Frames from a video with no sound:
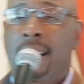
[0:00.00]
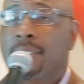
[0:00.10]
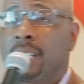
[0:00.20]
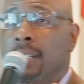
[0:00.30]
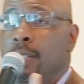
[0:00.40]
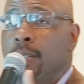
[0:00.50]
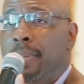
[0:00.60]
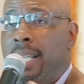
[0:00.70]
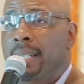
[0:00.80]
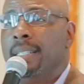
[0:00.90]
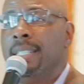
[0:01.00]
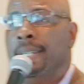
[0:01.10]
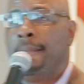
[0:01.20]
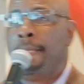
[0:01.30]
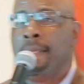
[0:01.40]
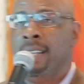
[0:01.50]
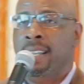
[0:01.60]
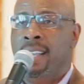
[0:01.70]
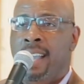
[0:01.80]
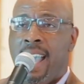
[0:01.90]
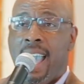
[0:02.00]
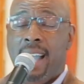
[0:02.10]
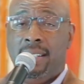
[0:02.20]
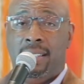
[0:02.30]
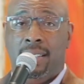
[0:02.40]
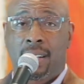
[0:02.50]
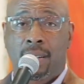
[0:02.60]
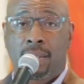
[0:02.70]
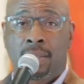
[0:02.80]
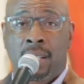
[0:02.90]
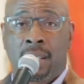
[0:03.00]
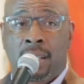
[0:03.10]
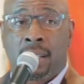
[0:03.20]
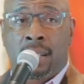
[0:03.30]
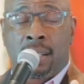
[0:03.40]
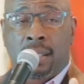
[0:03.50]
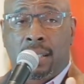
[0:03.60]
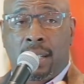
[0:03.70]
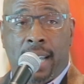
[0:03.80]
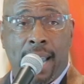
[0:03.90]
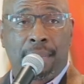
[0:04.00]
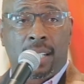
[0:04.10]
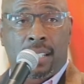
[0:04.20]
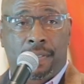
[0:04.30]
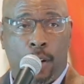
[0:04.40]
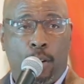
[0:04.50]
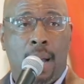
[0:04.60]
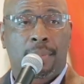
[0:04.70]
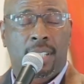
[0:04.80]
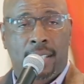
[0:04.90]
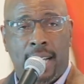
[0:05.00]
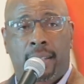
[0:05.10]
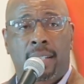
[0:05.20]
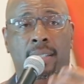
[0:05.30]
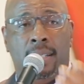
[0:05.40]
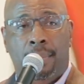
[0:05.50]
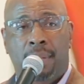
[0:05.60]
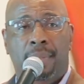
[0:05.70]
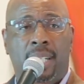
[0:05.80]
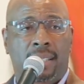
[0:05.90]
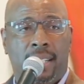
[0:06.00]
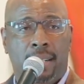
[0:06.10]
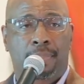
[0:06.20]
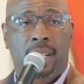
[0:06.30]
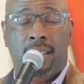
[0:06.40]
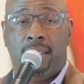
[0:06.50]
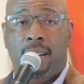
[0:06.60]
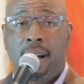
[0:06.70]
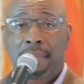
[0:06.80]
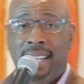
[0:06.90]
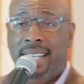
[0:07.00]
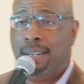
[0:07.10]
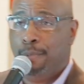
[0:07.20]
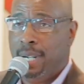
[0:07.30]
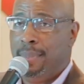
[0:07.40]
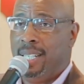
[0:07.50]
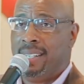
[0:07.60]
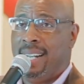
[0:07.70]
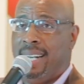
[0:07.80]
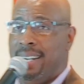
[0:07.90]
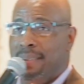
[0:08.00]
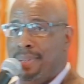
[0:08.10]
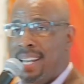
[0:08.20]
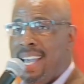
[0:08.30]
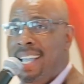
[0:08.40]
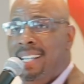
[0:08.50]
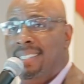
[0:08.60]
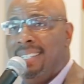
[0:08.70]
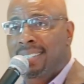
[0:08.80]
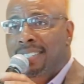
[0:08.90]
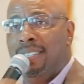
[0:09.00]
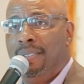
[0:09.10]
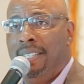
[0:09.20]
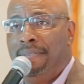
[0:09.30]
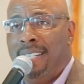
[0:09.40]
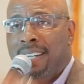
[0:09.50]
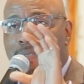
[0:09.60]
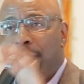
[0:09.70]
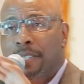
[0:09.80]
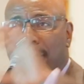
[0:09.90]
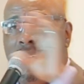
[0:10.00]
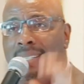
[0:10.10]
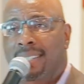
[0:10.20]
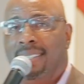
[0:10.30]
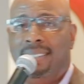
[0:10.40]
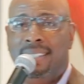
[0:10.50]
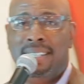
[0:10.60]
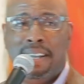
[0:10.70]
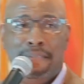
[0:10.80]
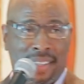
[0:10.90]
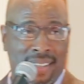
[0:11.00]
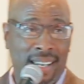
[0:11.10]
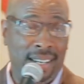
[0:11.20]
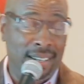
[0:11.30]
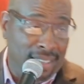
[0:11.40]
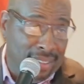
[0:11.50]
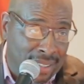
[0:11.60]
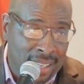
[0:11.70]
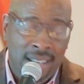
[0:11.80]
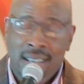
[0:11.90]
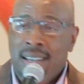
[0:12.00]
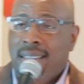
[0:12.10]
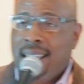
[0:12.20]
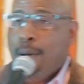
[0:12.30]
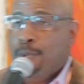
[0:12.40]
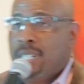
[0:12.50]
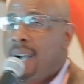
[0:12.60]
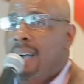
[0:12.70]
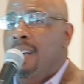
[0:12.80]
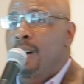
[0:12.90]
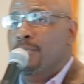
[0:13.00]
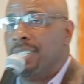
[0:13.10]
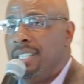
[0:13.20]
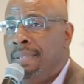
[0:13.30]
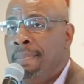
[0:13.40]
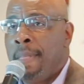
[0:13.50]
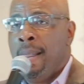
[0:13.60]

that was a nude beach, and so she gave me this photo album. She's like, this is some of the military pictures. So I'm thinking we're going to be looking at airplanes and, you know, different Air Force bases and, and everything because that was our culture.